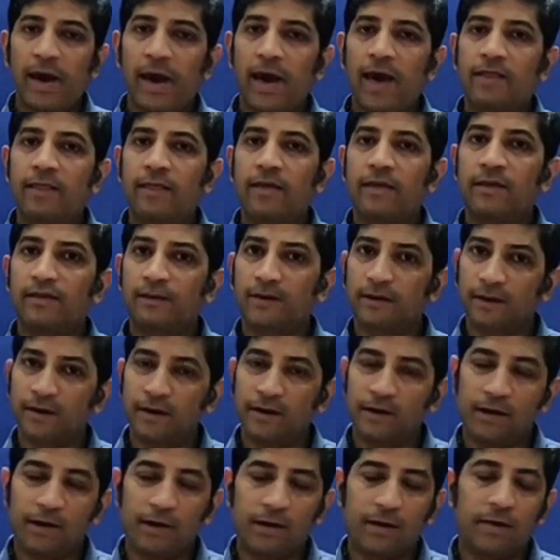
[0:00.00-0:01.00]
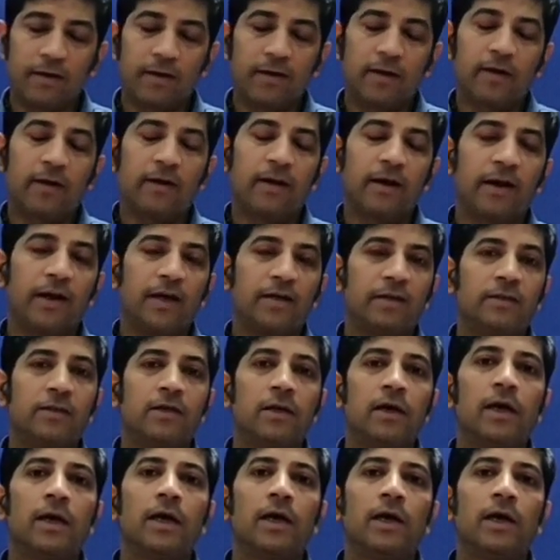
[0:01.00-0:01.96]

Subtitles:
And the third is